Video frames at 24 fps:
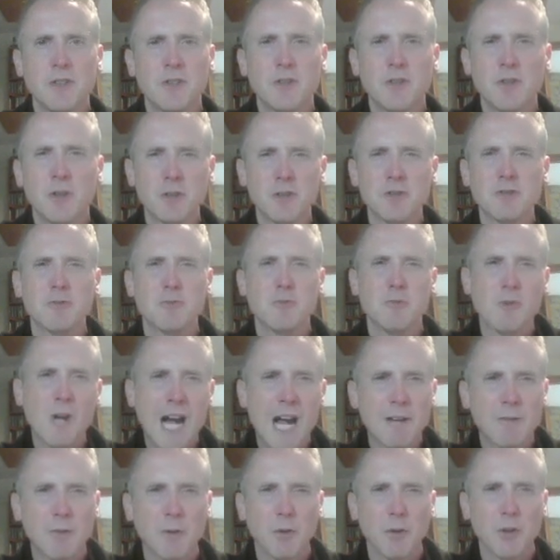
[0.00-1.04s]
Don't just
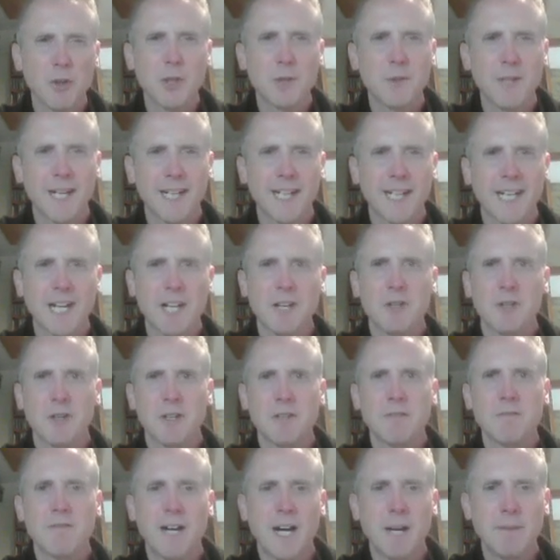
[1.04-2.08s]
rifle through it and get it done
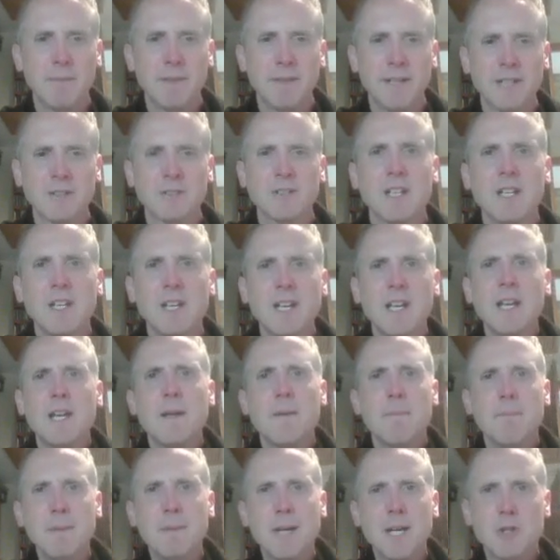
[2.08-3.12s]
in 5 minutes.
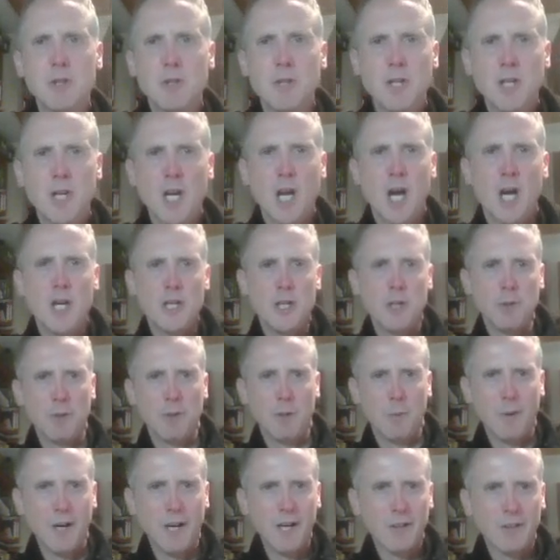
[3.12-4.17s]
Make sure you do
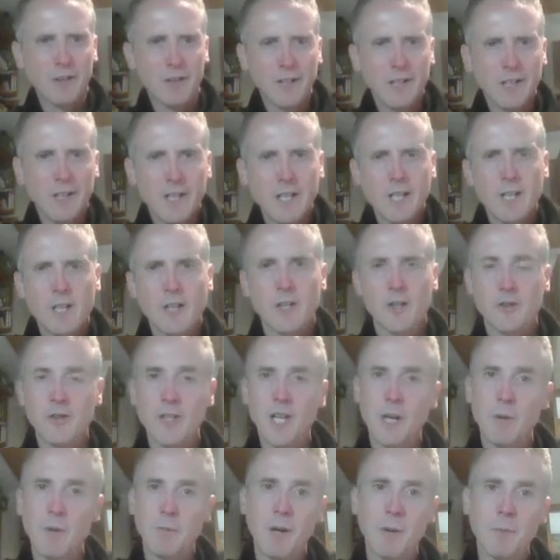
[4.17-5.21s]
it well, because
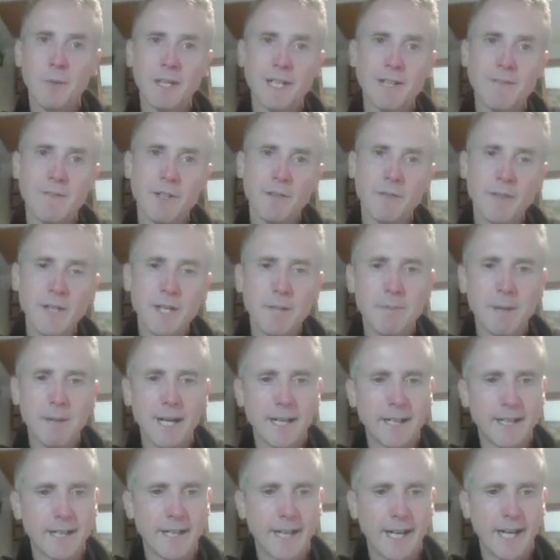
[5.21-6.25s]
then when we give you
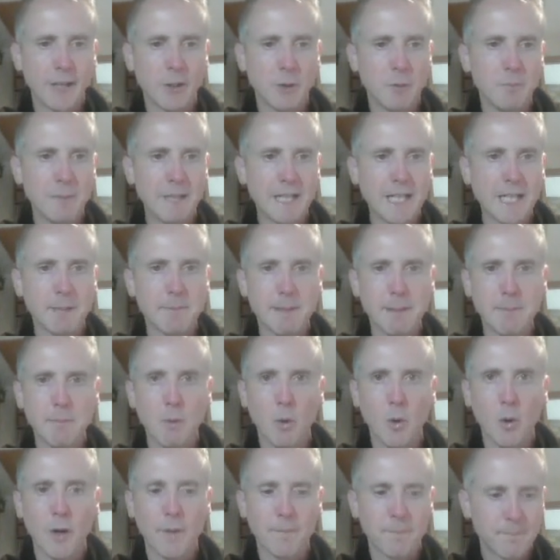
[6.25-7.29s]
feedback, it'll mean a bit
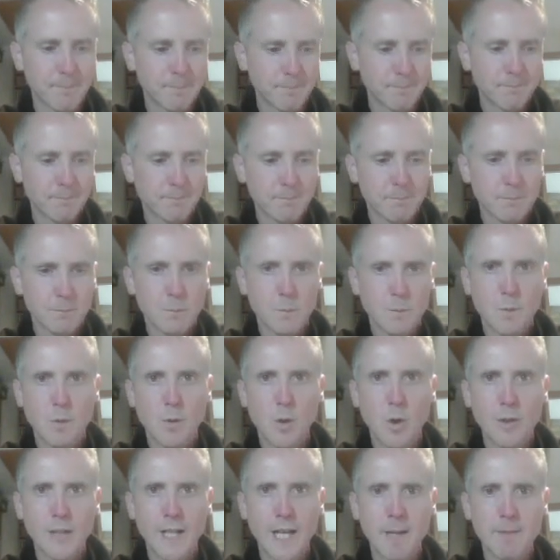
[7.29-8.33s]
more.
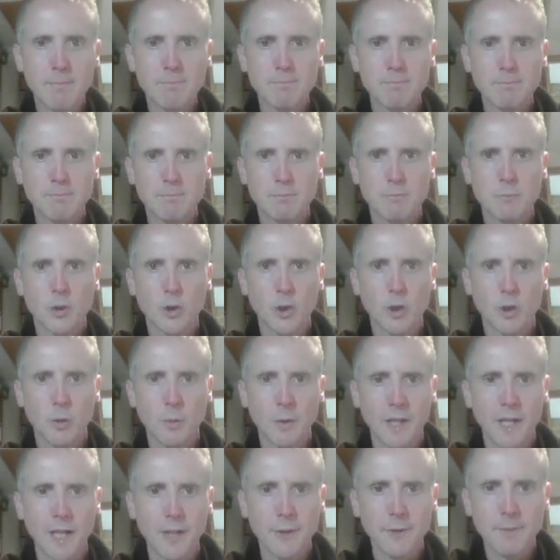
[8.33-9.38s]
Okay, good luck
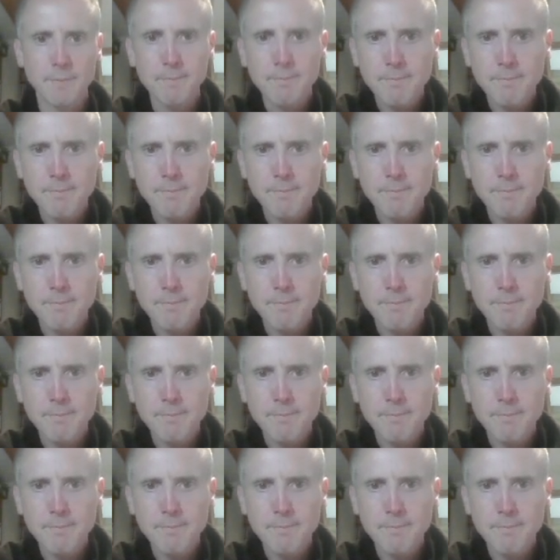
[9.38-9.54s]
with that.